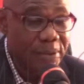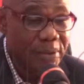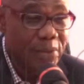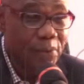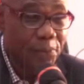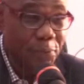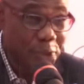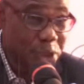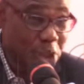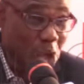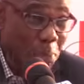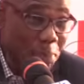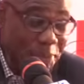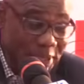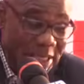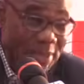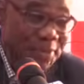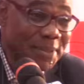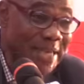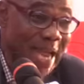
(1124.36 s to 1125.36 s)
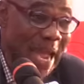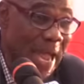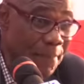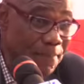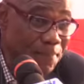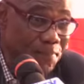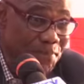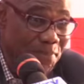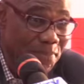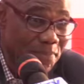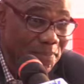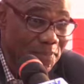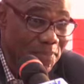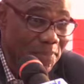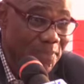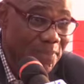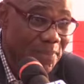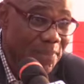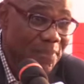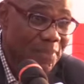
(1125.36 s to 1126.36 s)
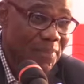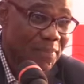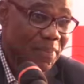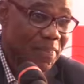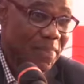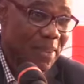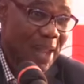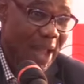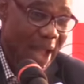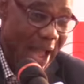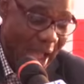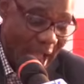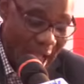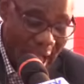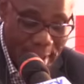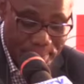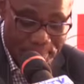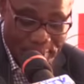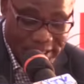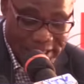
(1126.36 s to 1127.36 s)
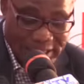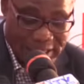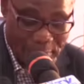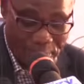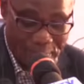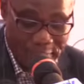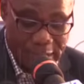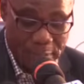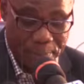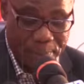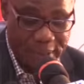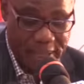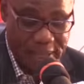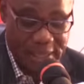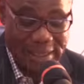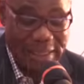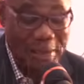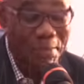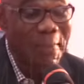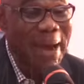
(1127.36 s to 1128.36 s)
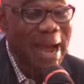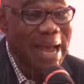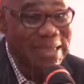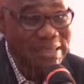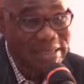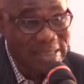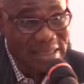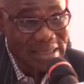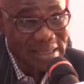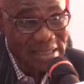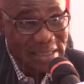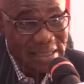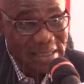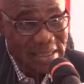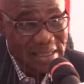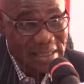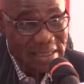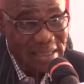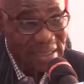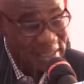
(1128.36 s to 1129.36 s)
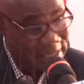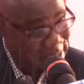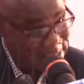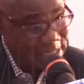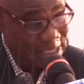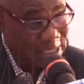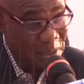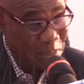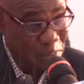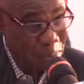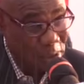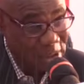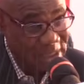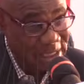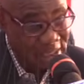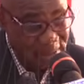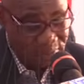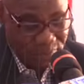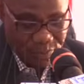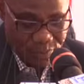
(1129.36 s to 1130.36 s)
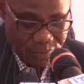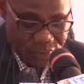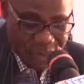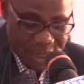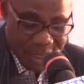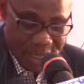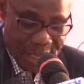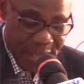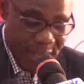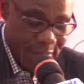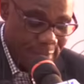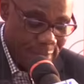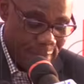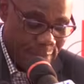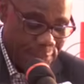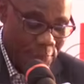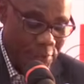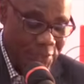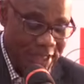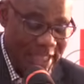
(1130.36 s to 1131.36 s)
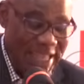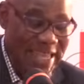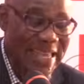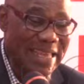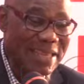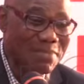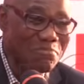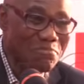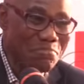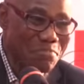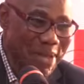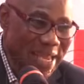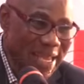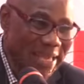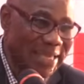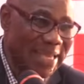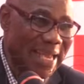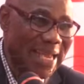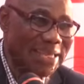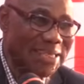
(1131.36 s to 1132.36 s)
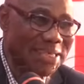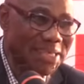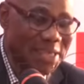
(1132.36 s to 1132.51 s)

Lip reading: for the opportune time, our party, the PDP, demands, and this is important, for the immediate